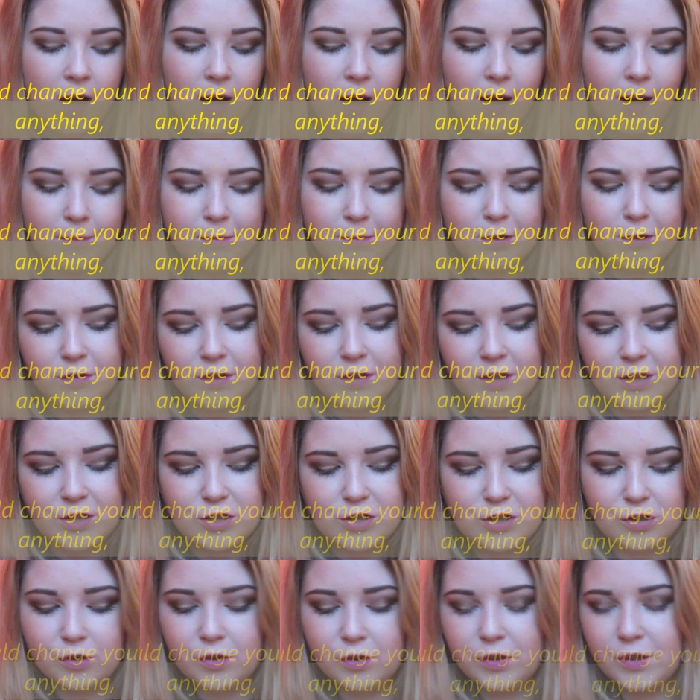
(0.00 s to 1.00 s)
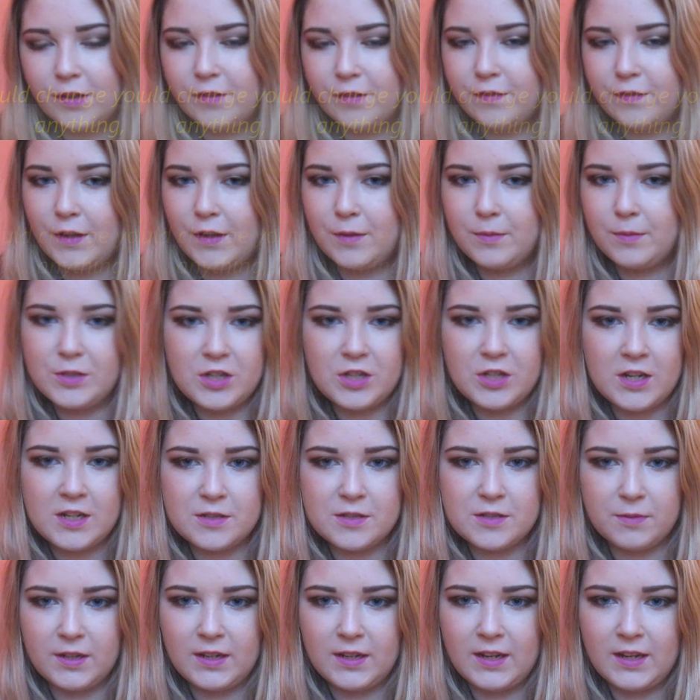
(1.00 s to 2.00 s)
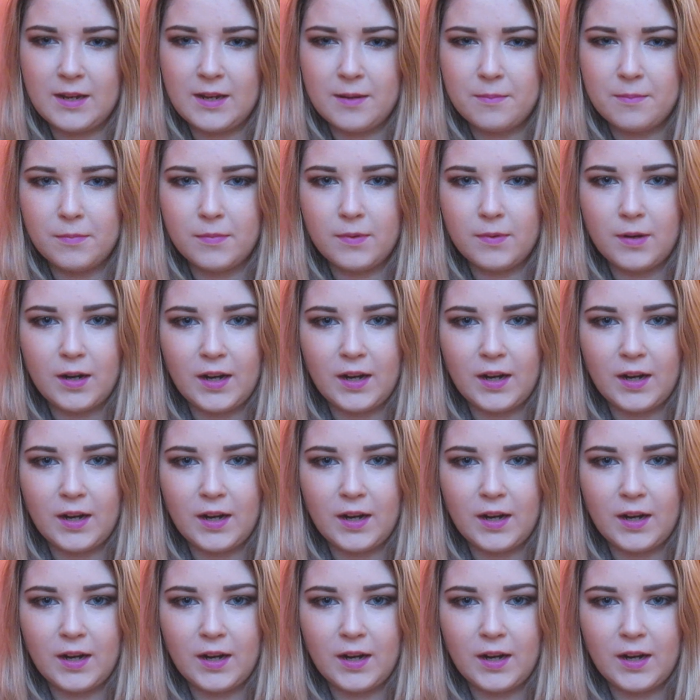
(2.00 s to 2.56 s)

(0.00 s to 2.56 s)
I'm not really sure if I would change my name.